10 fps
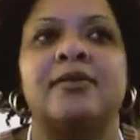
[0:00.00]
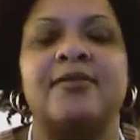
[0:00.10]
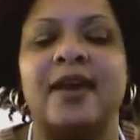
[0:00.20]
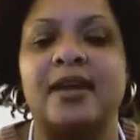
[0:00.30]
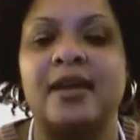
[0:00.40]

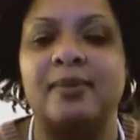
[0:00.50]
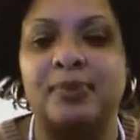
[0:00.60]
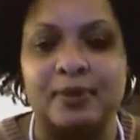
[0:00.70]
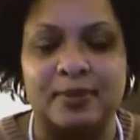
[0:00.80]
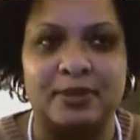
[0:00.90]
fed him,
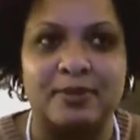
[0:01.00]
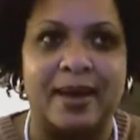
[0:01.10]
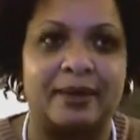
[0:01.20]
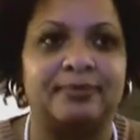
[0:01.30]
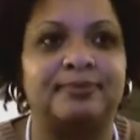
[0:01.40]
put him to
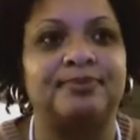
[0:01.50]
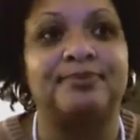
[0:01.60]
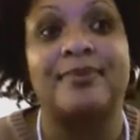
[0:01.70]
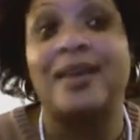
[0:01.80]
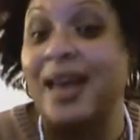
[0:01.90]
bed.
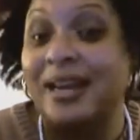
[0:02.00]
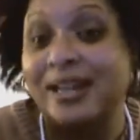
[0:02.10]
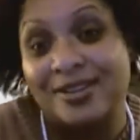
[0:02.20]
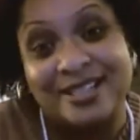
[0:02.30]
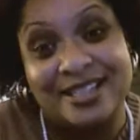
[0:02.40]
Yeah, I
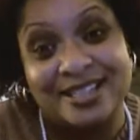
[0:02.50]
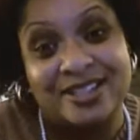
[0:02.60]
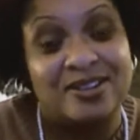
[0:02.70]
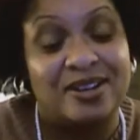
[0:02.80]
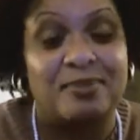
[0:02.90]
know it's
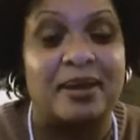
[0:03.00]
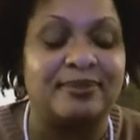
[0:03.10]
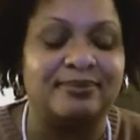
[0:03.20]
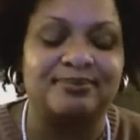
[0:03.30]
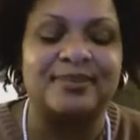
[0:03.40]
6:30,
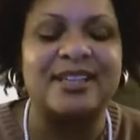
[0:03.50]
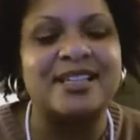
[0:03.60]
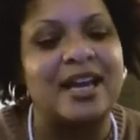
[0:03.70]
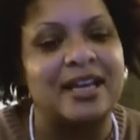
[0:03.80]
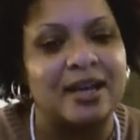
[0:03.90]
but he's
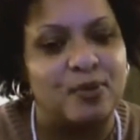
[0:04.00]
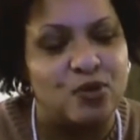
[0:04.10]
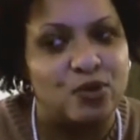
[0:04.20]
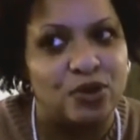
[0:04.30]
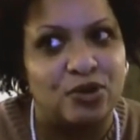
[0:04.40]
got to get up
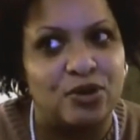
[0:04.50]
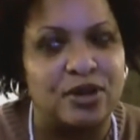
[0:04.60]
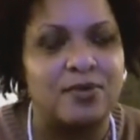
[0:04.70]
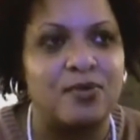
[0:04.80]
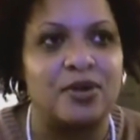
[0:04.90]
real early
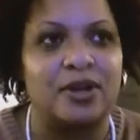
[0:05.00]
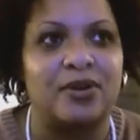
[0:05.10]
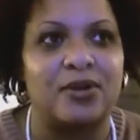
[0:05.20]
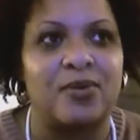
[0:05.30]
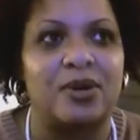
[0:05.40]
in the morning,
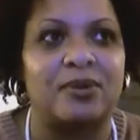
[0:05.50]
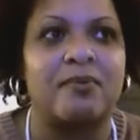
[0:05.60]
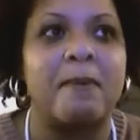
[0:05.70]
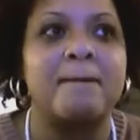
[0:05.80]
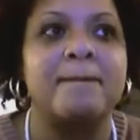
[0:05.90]
go to work.
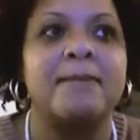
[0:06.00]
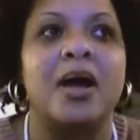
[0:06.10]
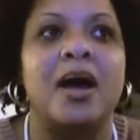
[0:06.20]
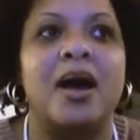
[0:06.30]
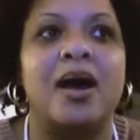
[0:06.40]

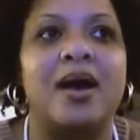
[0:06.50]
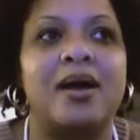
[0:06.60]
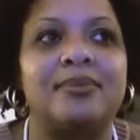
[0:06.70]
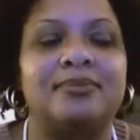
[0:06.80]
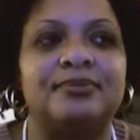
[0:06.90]

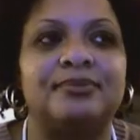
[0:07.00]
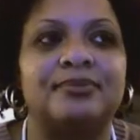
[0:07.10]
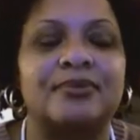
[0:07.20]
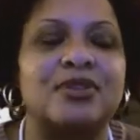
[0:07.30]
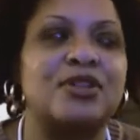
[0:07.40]
Um,
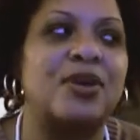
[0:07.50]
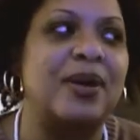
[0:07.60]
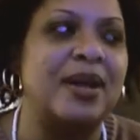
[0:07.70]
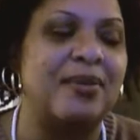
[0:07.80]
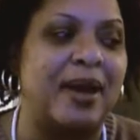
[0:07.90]
so
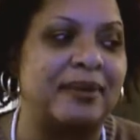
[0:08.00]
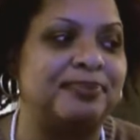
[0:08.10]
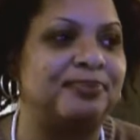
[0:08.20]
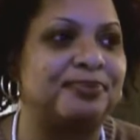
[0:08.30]
anyway,